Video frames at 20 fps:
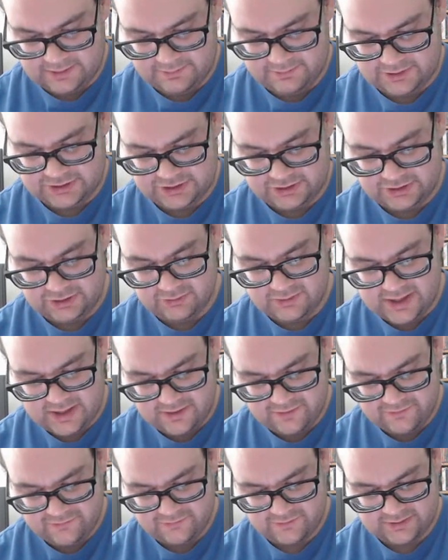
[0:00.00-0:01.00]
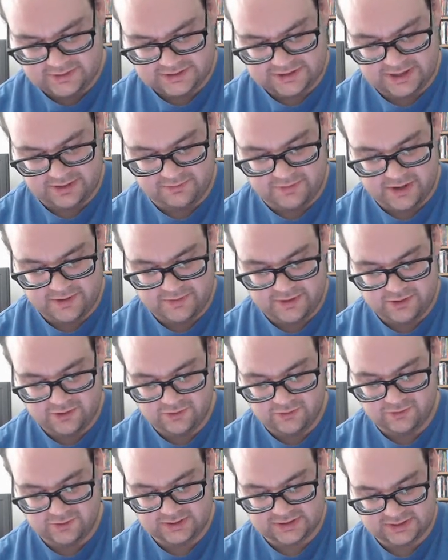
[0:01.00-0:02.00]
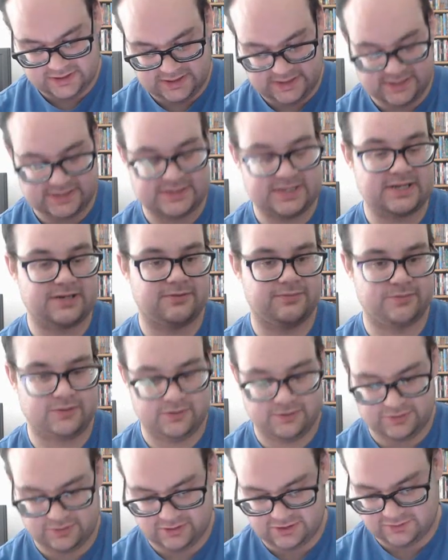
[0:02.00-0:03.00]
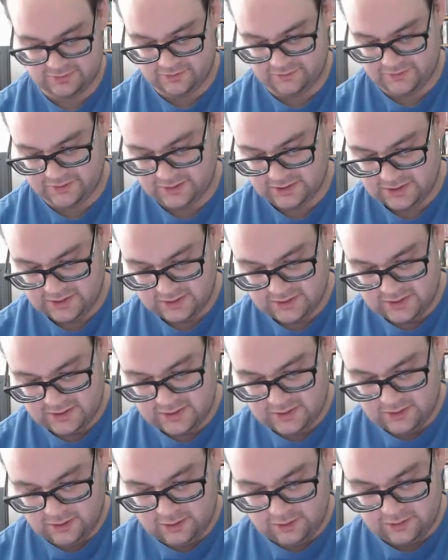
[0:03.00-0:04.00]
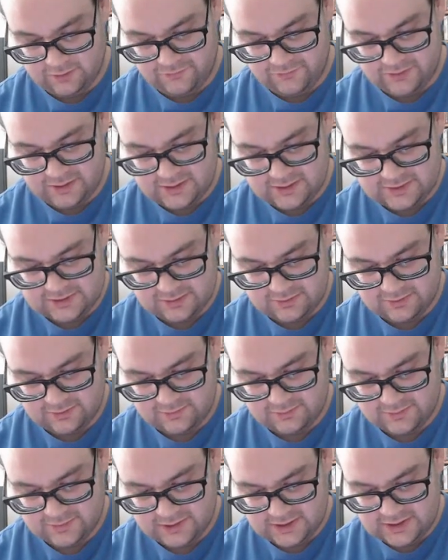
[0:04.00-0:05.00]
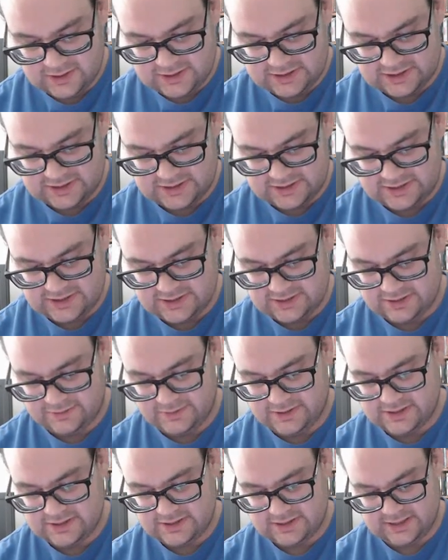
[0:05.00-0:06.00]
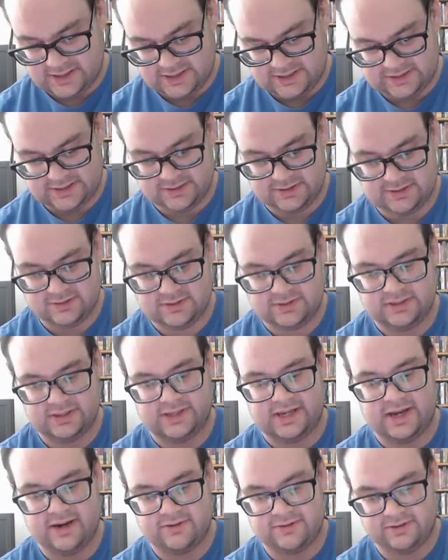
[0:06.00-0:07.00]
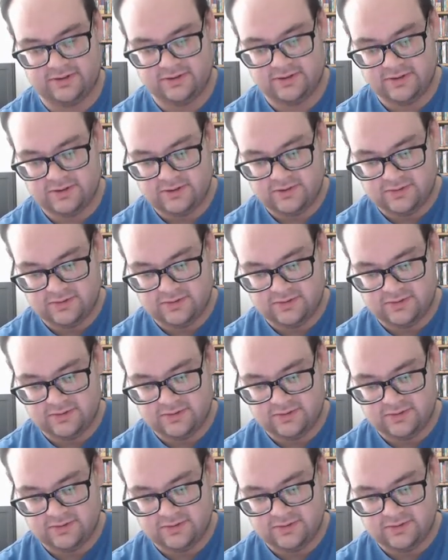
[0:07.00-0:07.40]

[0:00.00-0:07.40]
But you do have Sam Raimi, who is an executive producer on this movie. Arnold Falasso succeeds Liam Neeson as the character.